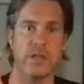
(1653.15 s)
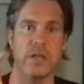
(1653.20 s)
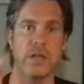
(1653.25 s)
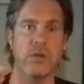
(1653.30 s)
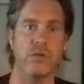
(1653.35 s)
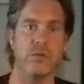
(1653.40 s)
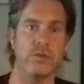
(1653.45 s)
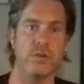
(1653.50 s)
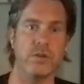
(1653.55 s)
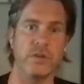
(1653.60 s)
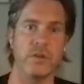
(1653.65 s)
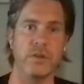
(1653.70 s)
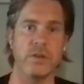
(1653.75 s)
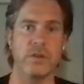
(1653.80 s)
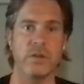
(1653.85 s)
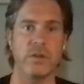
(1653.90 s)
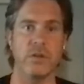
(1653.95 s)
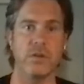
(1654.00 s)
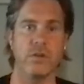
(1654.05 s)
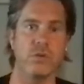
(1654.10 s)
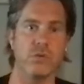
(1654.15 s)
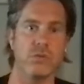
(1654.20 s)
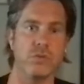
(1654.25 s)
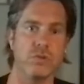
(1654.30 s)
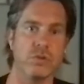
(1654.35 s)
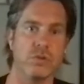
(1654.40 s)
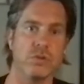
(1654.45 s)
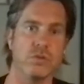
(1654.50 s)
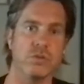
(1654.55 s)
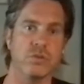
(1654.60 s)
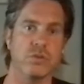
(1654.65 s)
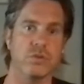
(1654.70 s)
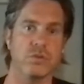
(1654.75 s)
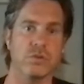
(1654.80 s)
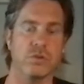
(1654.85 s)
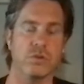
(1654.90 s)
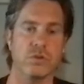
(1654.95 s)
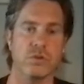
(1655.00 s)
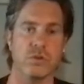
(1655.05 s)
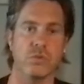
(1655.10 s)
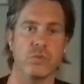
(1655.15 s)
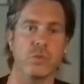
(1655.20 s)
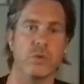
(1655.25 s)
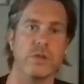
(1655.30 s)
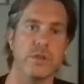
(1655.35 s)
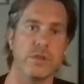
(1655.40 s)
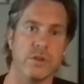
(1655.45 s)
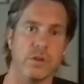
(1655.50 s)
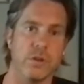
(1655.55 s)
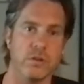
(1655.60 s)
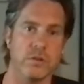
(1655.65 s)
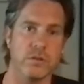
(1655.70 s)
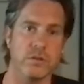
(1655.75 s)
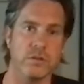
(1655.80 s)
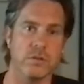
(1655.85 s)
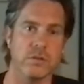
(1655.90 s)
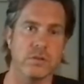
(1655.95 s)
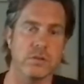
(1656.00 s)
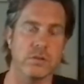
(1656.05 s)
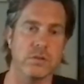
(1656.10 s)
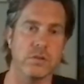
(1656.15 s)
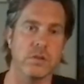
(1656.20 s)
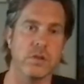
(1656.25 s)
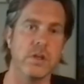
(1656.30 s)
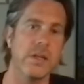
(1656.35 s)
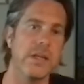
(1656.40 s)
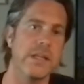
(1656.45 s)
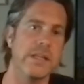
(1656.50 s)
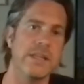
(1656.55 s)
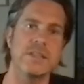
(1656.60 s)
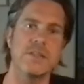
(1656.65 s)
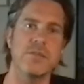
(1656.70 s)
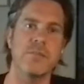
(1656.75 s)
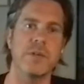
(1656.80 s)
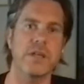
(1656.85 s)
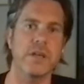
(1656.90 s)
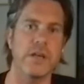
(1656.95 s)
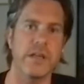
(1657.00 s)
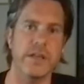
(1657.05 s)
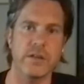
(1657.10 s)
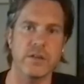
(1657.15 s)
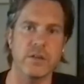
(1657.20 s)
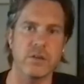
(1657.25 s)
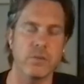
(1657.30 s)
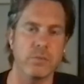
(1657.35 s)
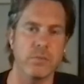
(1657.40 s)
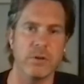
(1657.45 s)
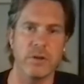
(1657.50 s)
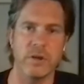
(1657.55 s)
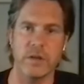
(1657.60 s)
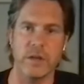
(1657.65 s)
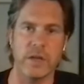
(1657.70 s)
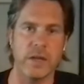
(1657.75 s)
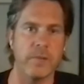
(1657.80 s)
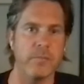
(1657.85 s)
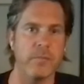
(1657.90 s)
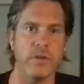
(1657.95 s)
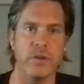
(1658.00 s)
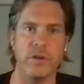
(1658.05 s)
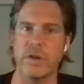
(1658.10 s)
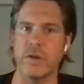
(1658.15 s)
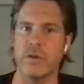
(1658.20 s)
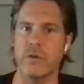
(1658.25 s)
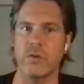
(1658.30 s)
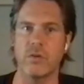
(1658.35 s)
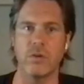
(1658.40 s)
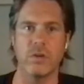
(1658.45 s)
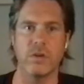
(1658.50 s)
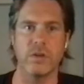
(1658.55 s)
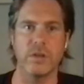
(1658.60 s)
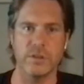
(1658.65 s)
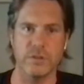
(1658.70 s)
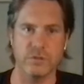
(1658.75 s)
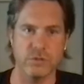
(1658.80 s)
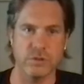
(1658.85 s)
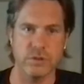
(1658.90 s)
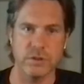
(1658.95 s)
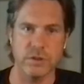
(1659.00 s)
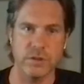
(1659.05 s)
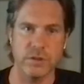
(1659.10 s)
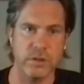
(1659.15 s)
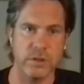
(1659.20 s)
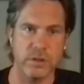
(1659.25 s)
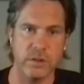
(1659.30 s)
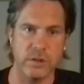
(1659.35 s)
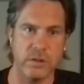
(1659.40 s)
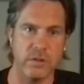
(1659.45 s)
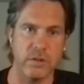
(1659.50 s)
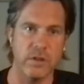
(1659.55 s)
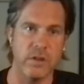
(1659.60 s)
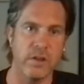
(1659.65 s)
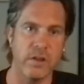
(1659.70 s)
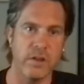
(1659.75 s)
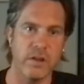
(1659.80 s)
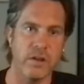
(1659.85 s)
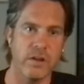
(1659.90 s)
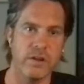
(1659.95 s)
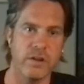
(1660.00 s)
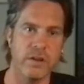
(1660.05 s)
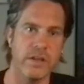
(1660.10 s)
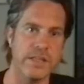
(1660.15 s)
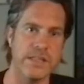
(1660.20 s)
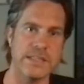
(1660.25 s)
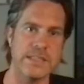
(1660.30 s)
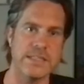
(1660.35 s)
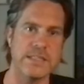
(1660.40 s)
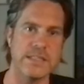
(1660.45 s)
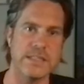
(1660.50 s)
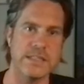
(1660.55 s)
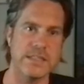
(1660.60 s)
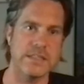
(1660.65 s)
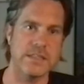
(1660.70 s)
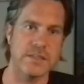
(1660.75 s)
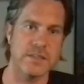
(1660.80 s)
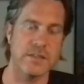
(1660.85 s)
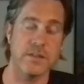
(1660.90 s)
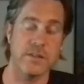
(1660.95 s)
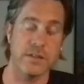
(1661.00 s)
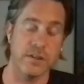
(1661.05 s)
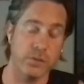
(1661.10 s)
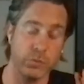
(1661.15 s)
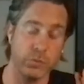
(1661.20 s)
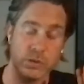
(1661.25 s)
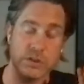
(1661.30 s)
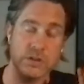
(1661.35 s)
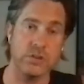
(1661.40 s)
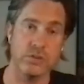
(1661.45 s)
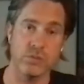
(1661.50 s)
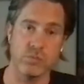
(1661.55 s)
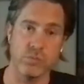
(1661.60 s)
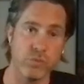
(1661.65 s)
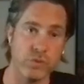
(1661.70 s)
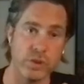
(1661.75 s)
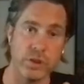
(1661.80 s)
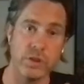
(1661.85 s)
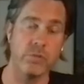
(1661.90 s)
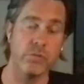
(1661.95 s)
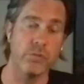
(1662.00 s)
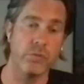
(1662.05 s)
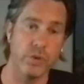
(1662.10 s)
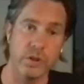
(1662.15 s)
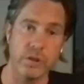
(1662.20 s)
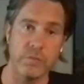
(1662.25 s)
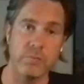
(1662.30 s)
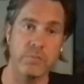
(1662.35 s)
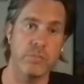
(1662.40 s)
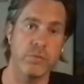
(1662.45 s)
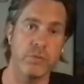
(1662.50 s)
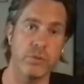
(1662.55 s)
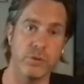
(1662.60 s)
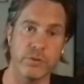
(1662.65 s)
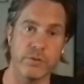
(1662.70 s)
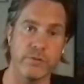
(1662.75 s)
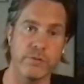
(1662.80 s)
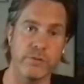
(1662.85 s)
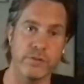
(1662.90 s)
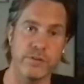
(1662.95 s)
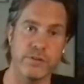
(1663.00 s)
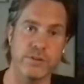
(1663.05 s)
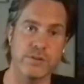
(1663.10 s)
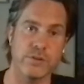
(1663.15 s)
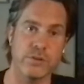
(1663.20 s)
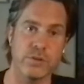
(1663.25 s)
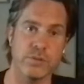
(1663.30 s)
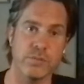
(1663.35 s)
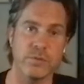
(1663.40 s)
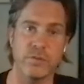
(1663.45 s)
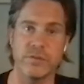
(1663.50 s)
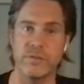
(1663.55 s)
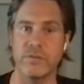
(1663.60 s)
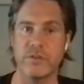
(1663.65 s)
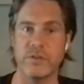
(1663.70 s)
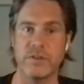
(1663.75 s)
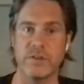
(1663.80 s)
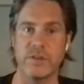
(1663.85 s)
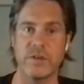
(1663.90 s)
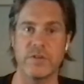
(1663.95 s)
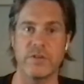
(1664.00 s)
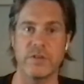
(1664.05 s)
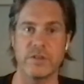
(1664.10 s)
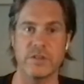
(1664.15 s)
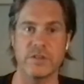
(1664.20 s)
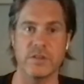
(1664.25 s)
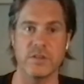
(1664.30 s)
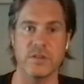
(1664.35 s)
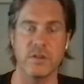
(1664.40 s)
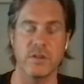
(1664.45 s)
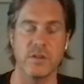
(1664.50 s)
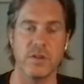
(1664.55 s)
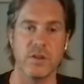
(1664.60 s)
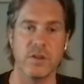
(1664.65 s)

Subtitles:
How did he use those $20? That's a mechanical plot. I'm not at all interested in it unless it's something which is really, really important for the script or for the director.